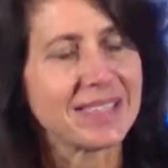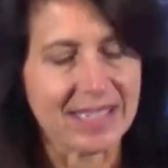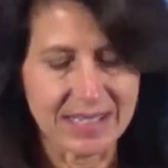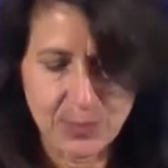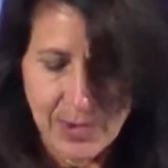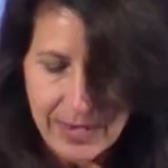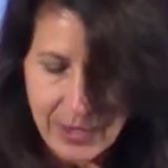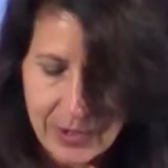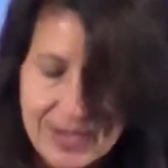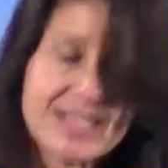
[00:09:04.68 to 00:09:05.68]
these
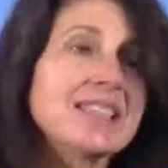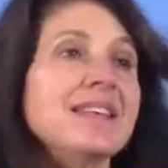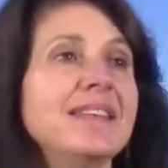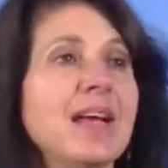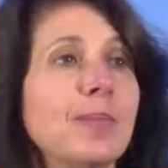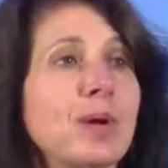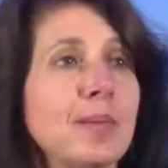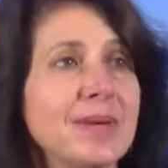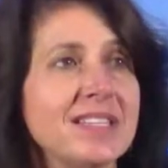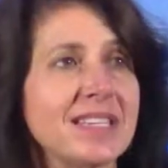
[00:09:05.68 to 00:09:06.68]
priorities in the
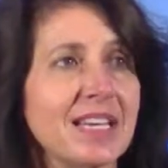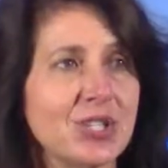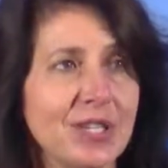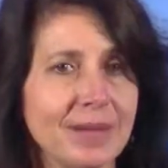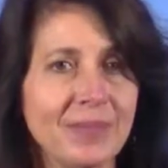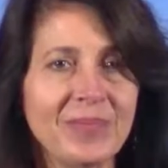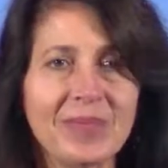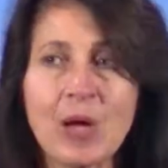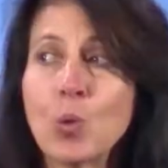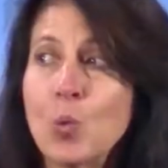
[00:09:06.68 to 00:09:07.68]
upcoming session.
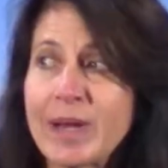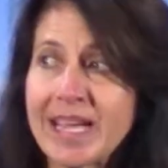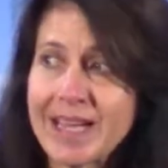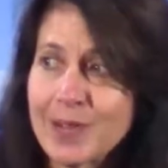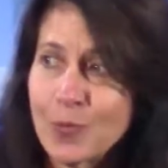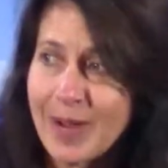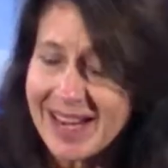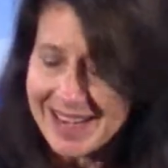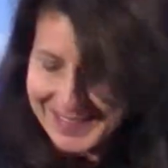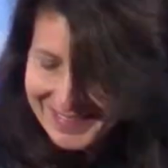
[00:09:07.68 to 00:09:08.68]
We can't
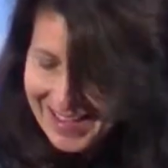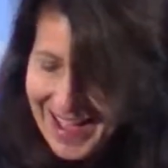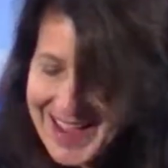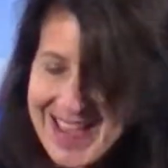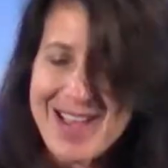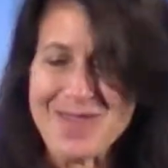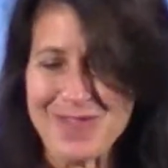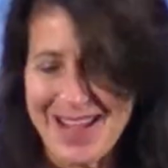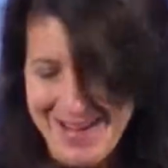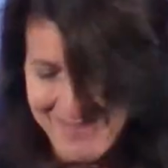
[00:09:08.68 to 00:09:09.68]
wait. I can't
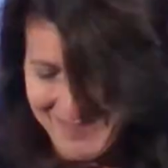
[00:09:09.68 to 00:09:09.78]
wait.